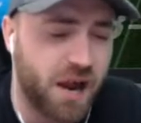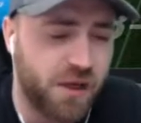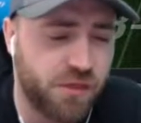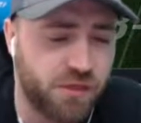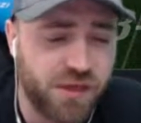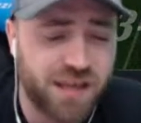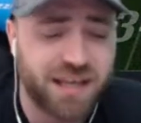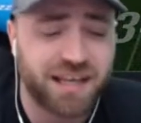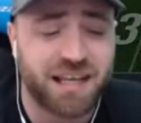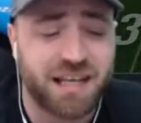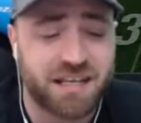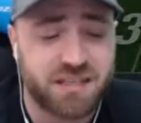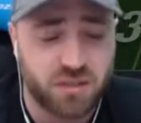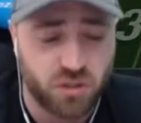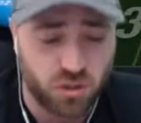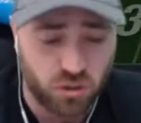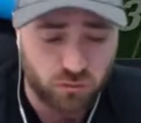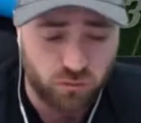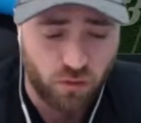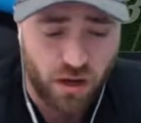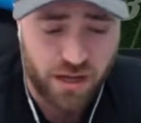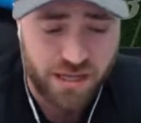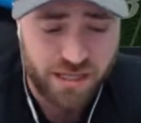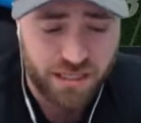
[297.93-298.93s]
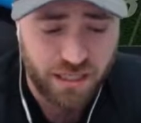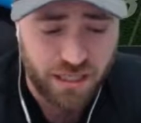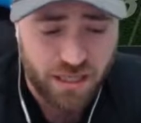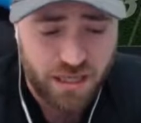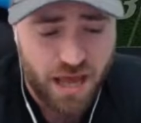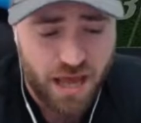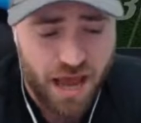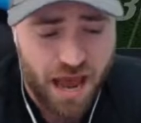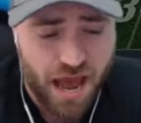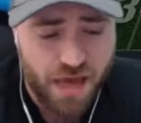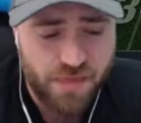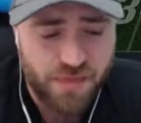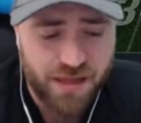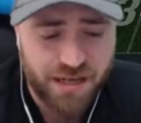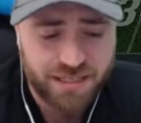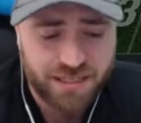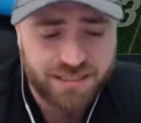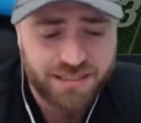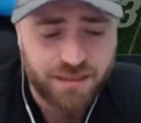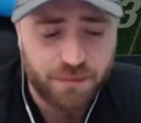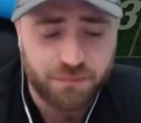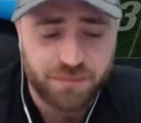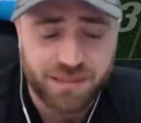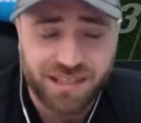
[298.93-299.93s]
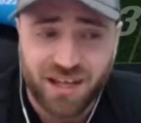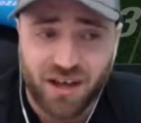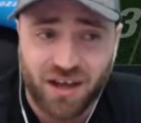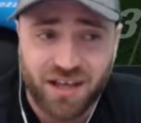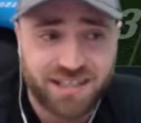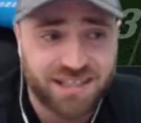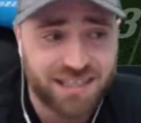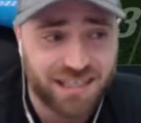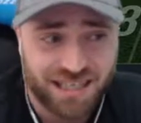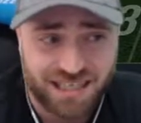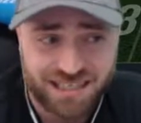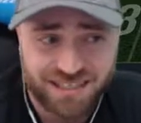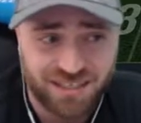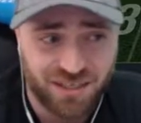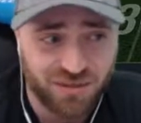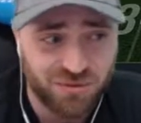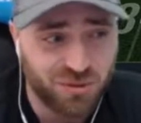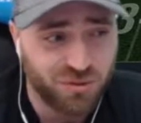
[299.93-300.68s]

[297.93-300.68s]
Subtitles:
I think, is Ulreich, and then it's somebody like Tolisso.